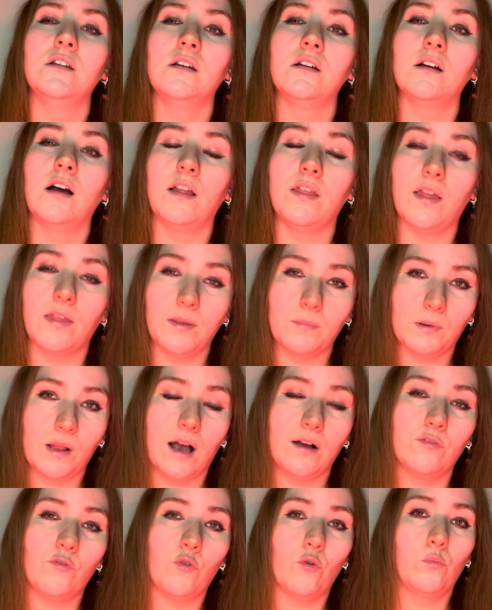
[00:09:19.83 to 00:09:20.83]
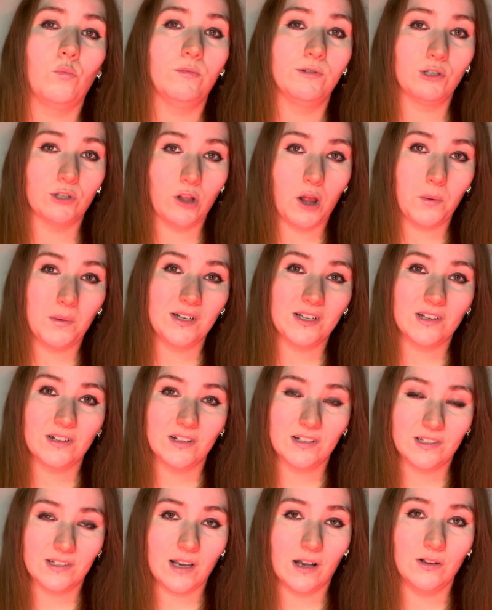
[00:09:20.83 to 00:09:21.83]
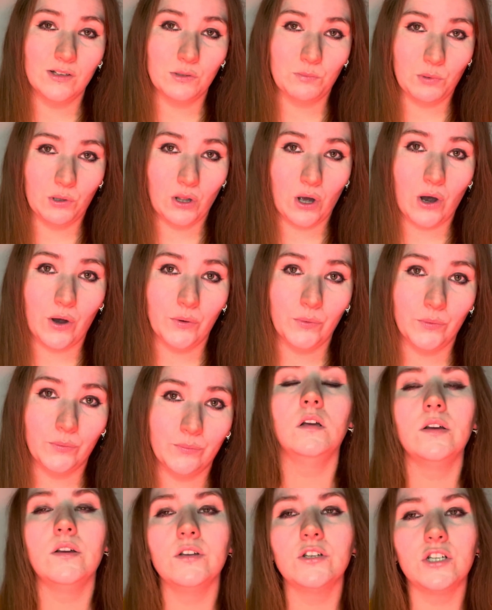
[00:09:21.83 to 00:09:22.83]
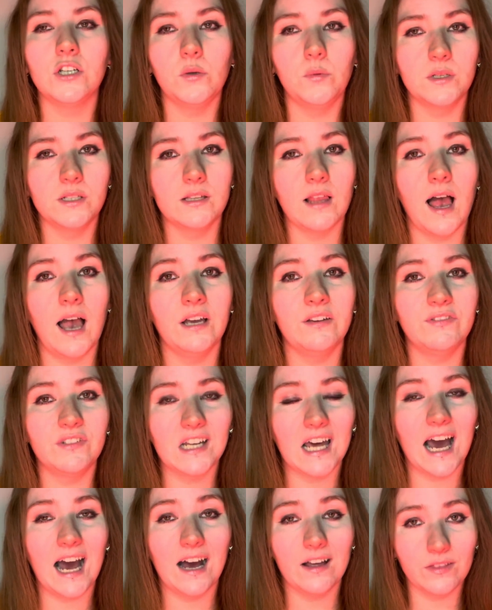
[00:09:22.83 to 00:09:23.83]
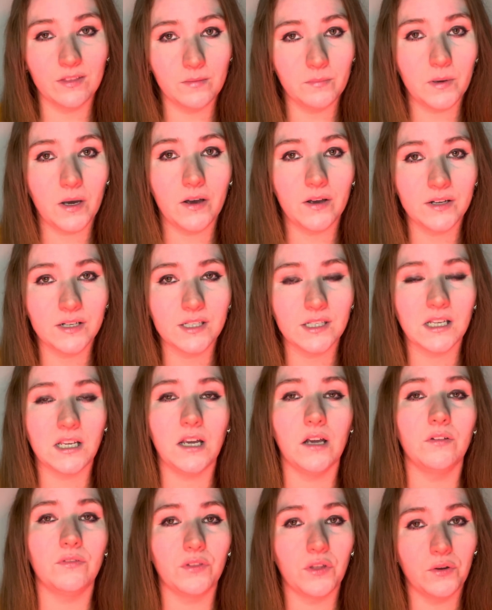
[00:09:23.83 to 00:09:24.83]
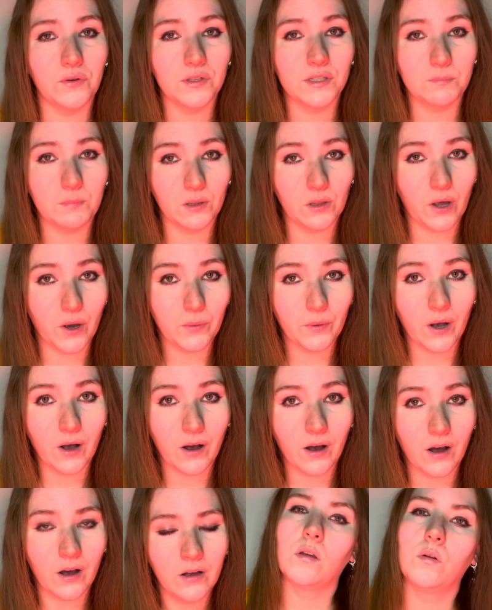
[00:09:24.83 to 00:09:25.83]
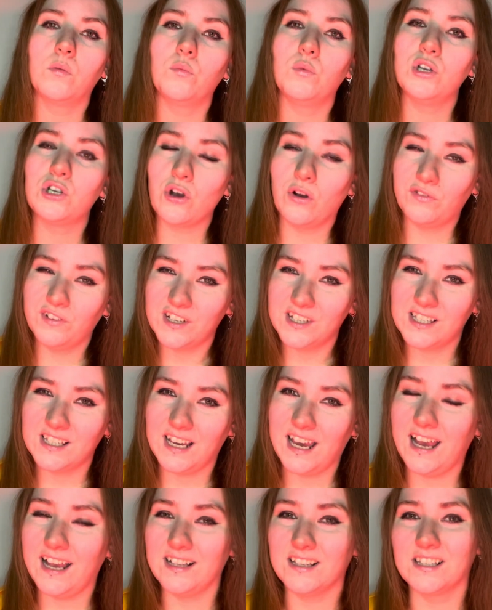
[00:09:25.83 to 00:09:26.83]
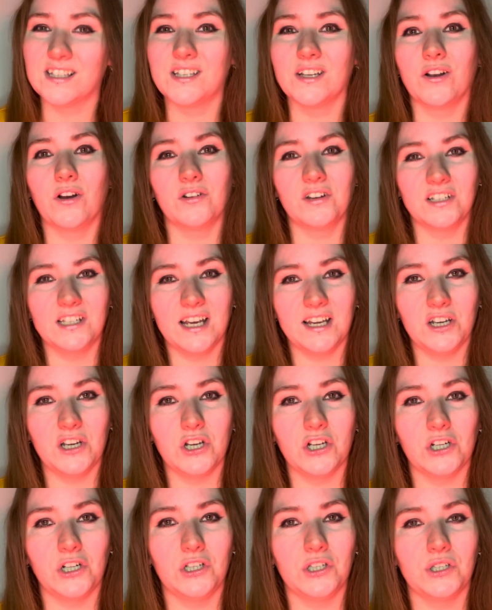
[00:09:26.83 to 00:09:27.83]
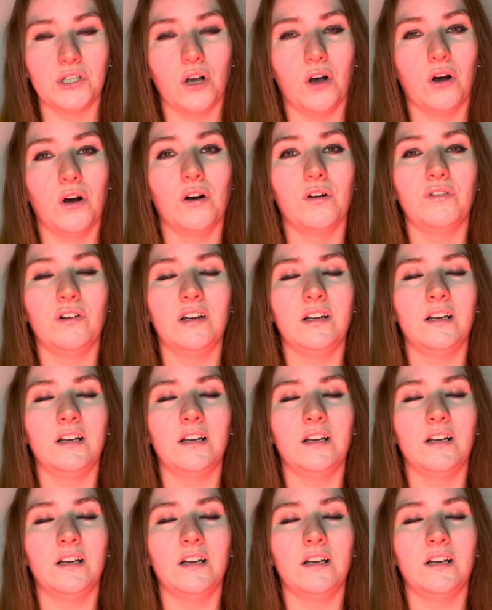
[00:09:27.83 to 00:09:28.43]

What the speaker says: and then the platform was lowered to the cells below. She was left at the mercy of those below her, which obviously hints at connotations of